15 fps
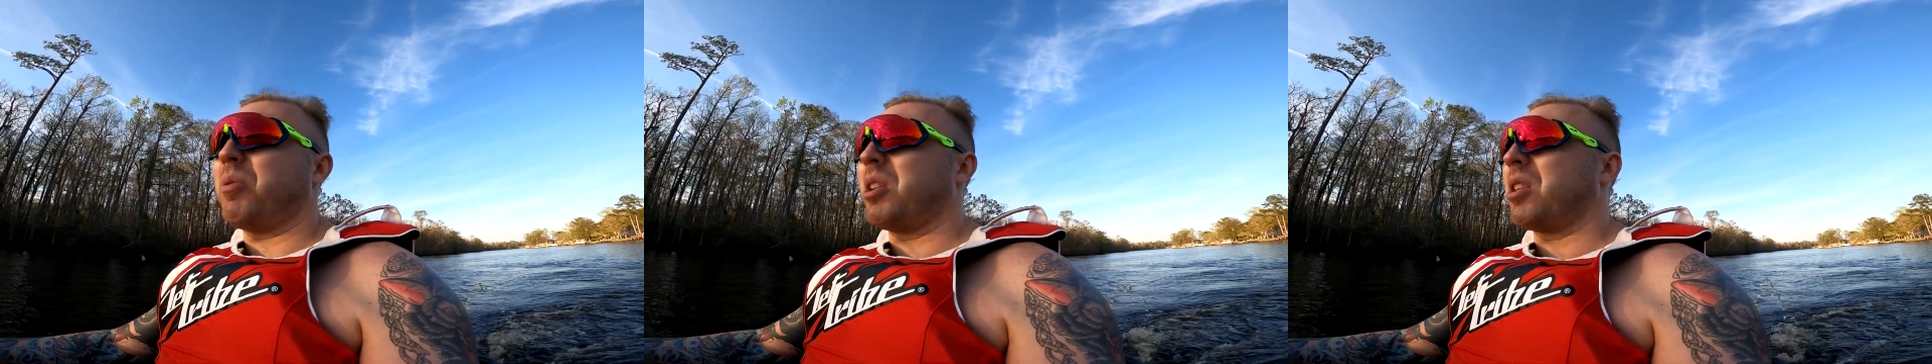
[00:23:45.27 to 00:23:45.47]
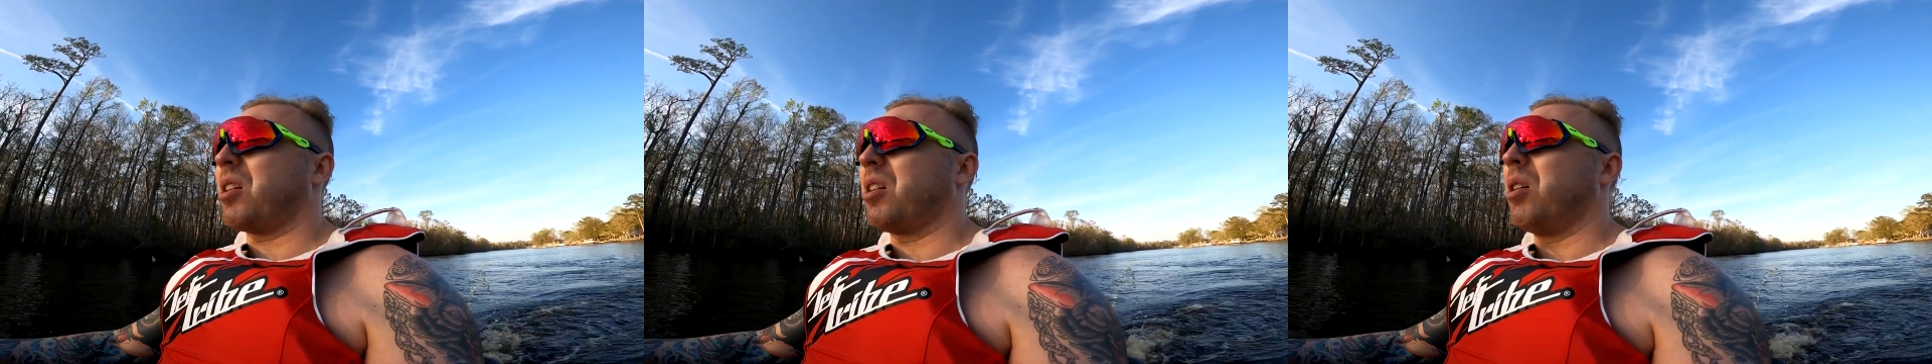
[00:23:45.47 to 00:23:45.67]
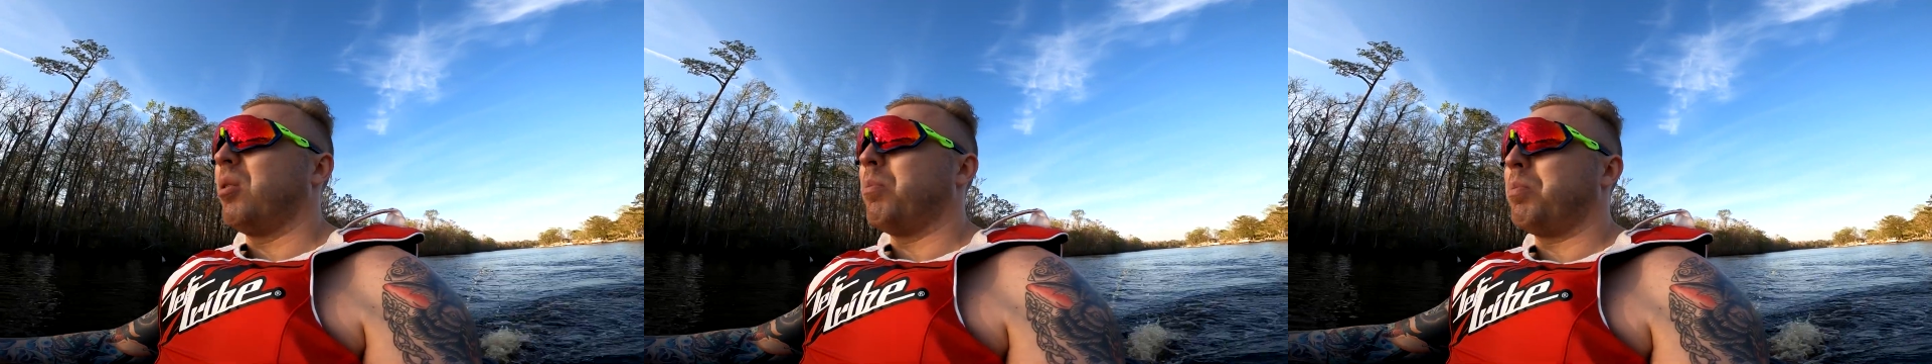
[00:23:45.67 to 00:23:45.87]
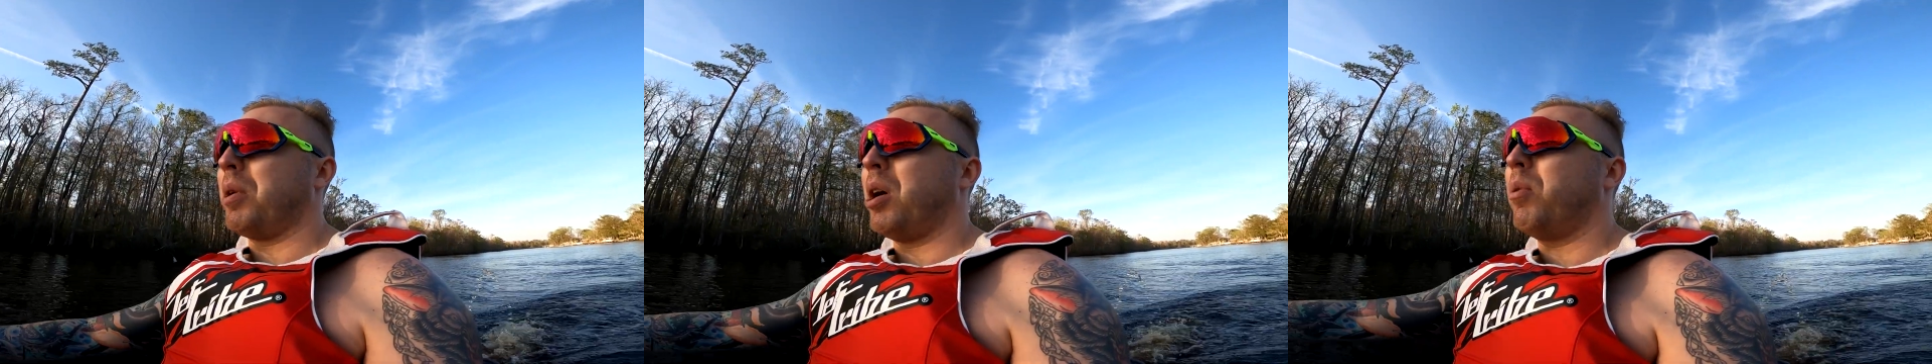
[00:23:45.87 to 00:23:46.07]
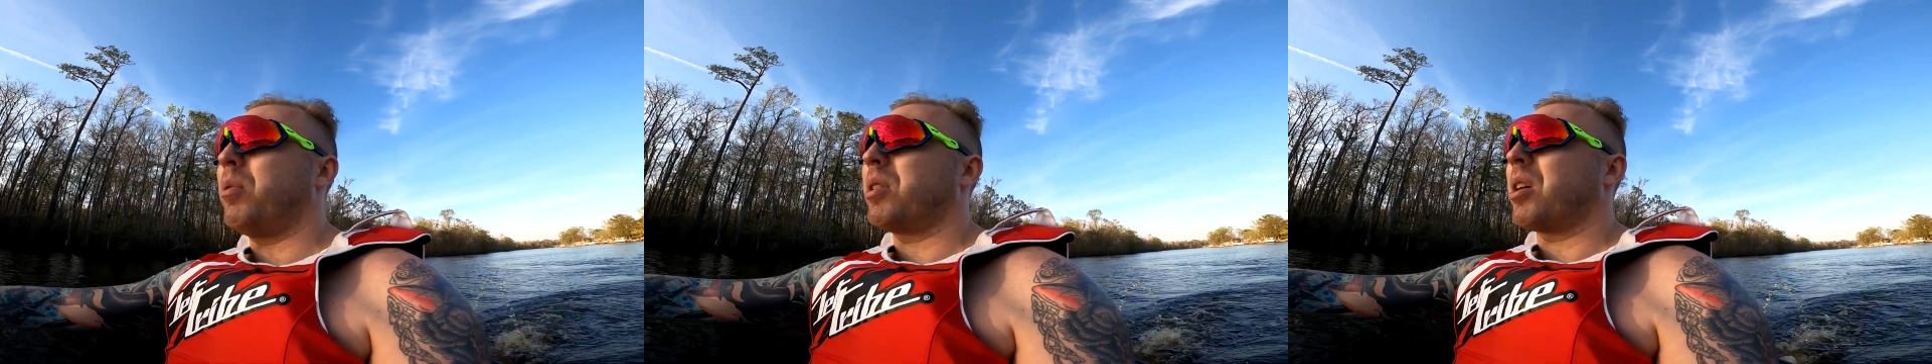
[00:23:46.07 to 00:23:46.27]
with their own
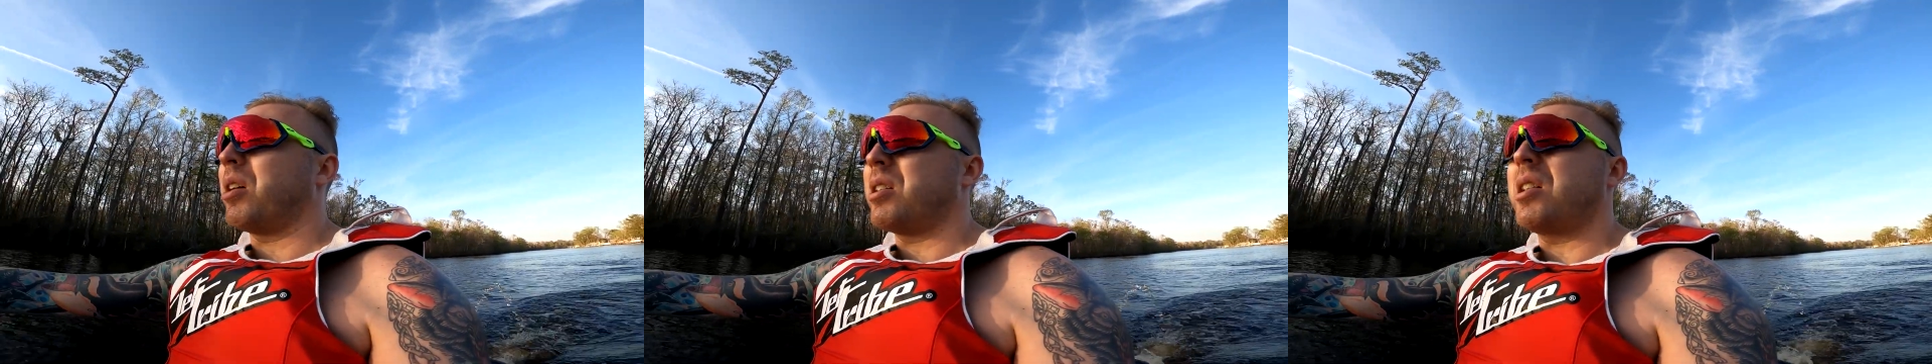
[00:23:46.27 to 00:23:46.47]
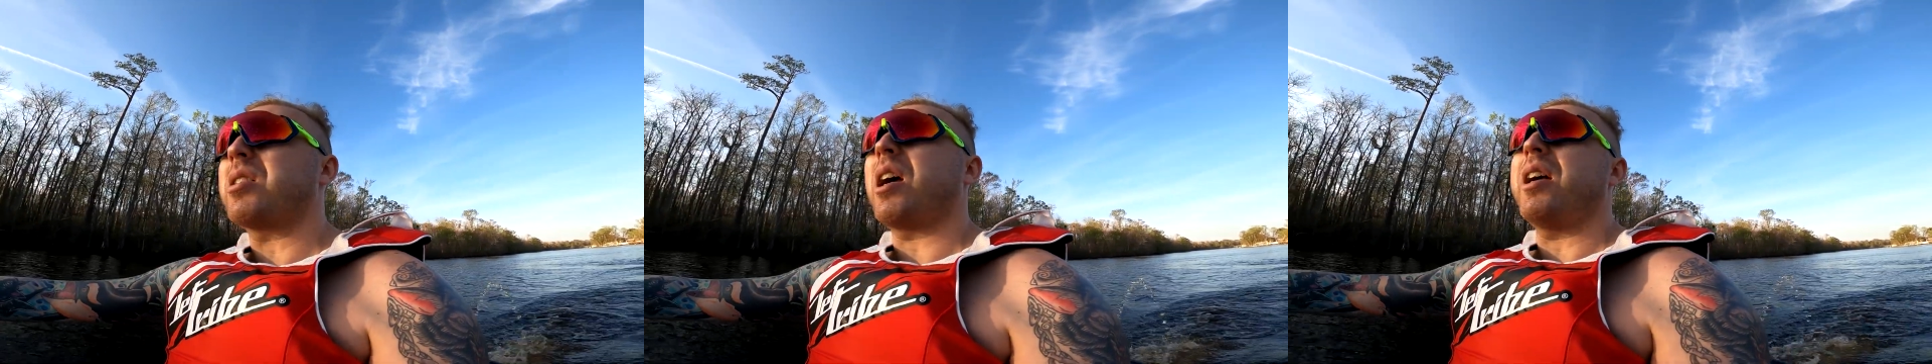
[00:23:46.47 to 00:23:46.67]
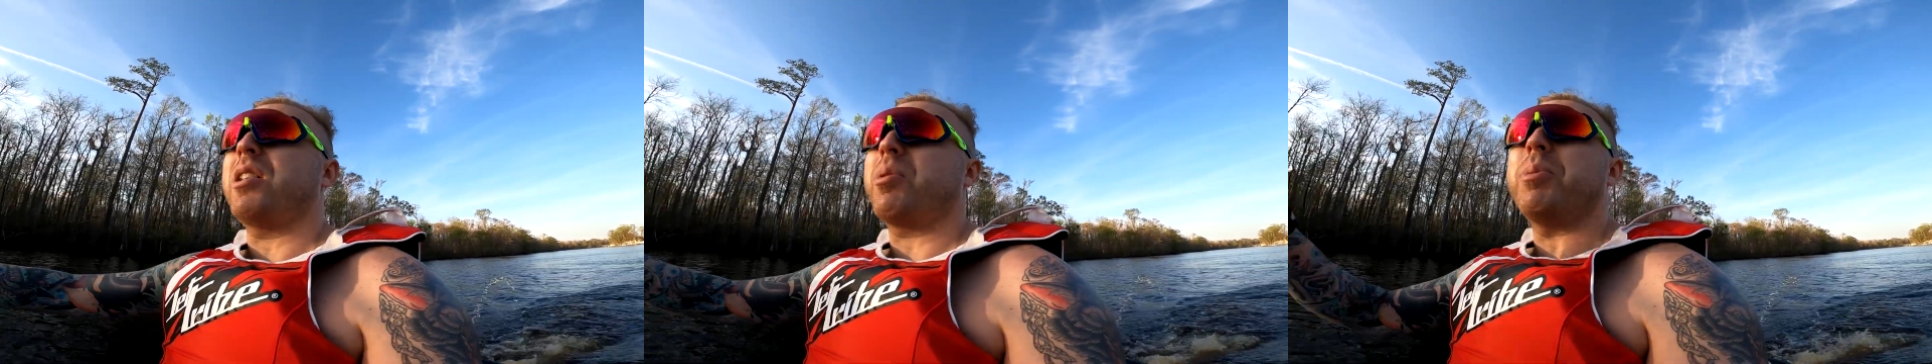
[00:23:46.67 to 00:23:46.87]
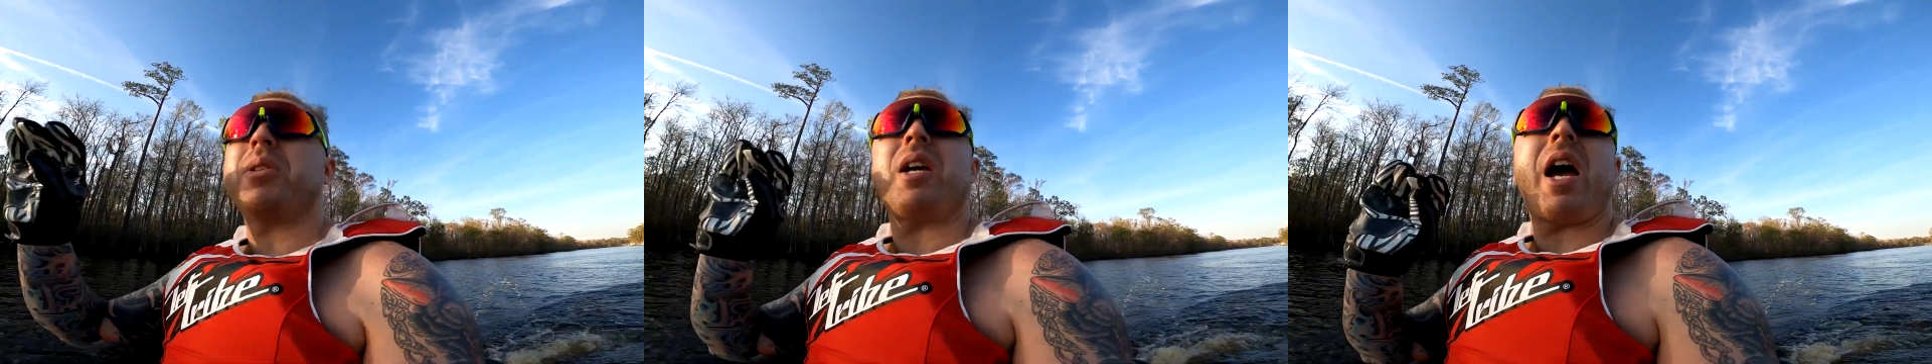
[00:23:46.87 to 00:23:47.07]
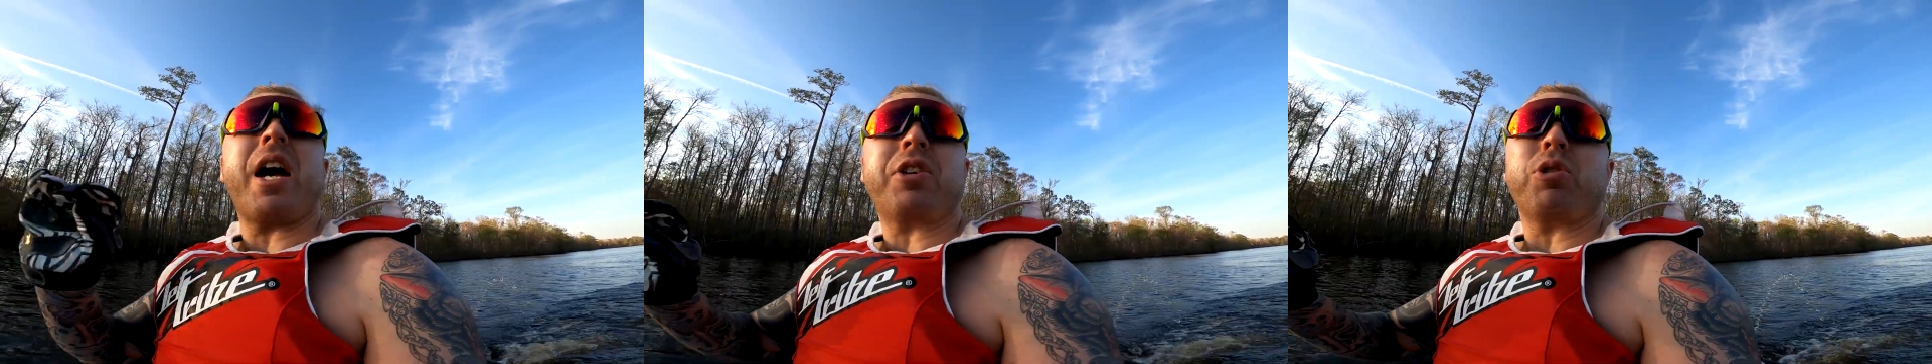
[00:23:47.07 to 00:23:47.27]
boat with all these lights. It was
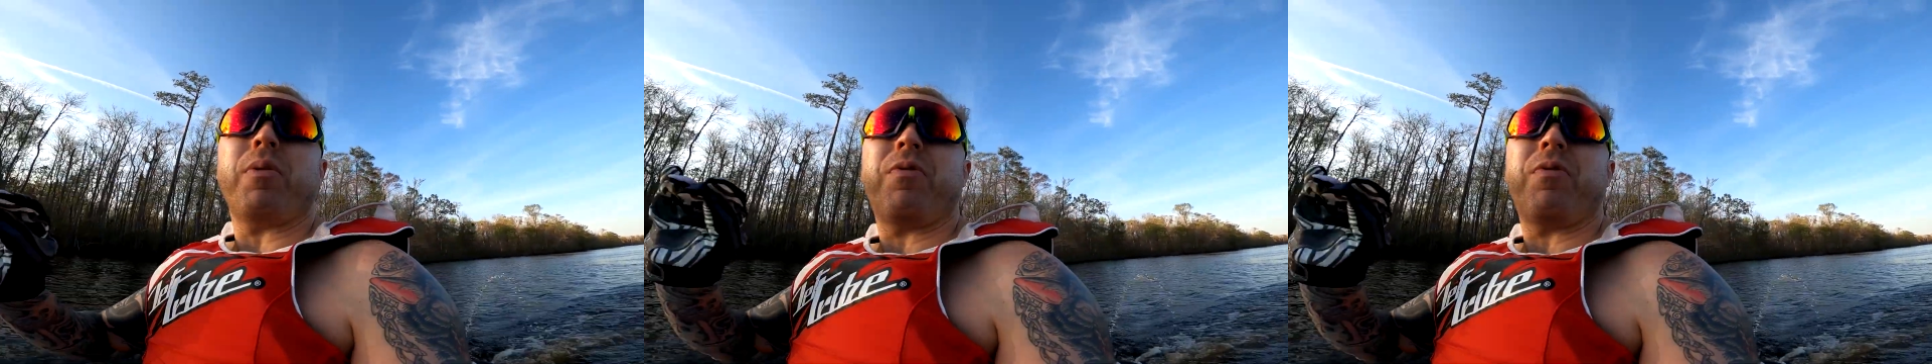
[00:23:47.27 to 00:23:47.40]
the actual